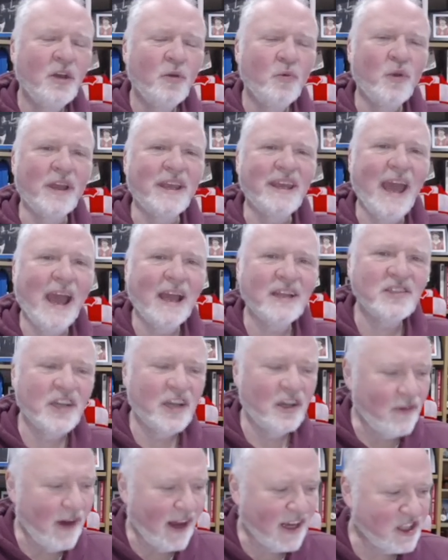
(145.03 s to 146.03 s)
were
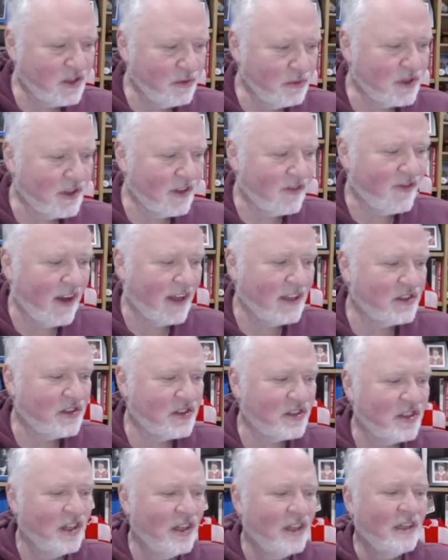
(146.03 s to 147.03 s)
getting at Wrexham's
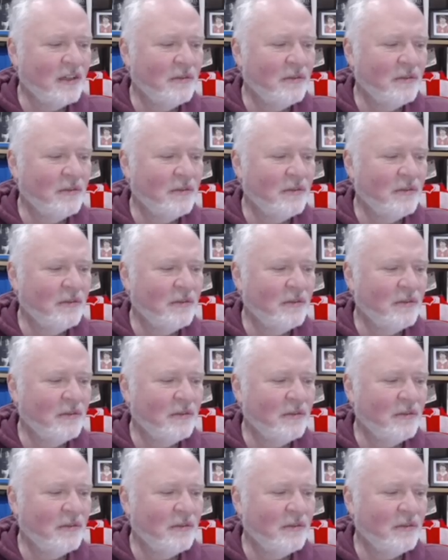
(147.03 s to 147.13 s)
defence